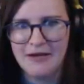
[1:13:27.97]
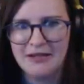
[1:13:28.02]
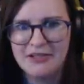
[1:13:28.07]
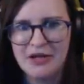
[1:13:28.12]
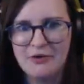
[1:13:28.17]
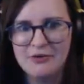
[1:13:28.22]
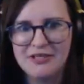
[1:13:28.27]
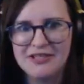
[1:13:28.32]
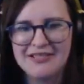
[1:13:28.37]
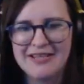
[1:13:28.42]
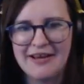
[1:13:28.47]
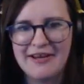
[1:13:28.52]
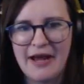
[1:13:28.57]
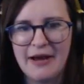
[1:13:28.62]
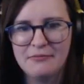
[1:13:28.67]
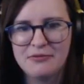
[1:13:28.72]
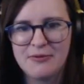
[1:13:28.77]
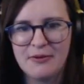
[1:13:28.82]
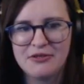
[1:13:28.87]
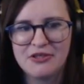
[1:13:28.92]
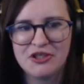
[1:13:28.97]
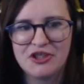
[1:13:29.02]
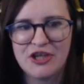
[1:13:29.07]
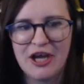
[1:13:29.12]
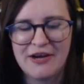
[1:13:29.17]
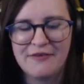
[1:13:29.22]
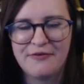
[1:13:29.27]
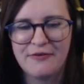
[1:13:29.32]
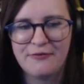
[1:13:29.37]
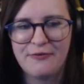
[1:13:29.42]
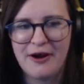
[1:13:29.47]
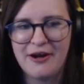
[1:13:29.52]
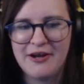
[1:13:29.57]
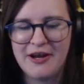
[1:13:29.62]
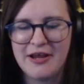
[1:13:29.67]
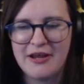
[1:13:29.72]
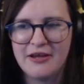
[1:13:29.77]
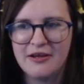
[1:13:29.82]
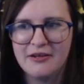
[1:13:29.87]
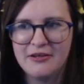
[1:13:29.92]
I don't understand how I'm supposed to check for
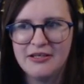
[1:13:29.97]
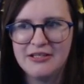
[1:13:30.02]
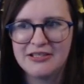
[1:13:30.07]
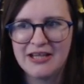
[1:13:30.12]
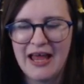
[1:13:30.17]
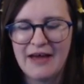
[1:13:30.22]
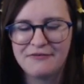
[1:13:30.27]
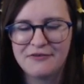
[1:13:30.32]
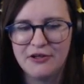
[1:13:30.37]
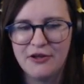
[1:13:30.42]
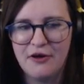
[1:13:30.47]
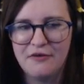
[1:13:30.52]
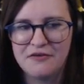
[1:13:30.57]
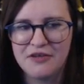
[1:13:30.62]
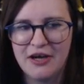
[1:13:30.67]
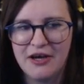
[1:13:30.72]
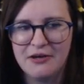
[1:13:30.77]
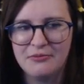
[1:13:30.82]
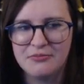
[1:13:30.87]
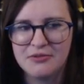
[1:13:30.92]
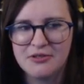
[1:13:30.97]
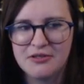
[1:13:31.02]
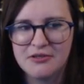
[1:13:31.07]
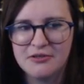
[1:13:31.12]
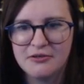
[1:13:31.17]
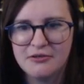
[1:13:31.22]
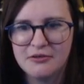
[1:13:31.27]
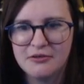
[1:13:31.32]
Freddy. He's laughed a lot of times.